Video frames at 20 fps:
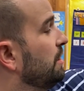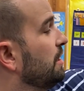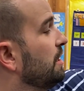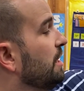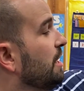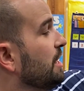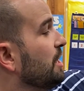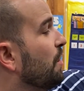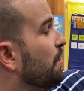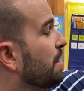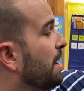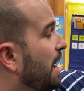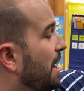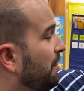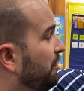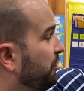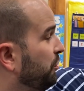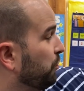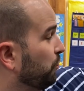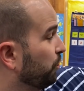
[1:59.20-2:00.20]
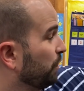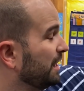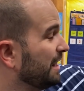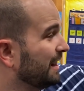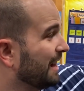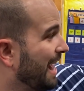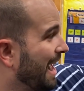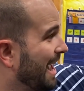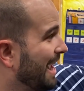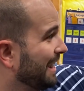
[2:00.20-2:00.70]
He only had three
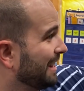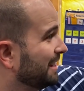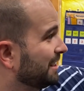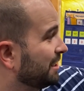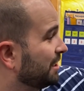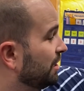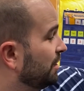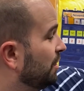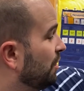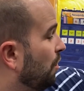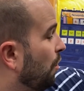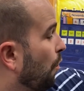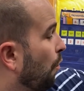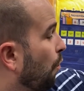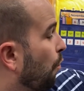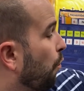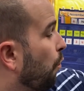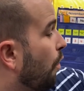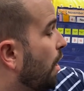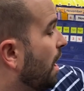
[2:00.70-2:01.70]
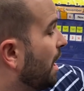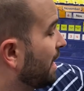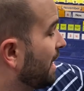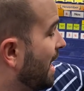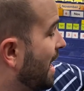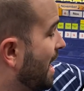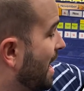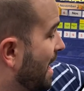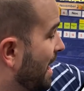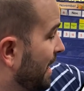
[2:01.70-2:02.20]
legs, one
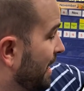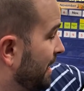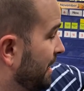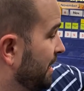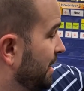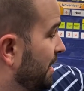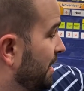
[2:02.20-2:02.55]
eye,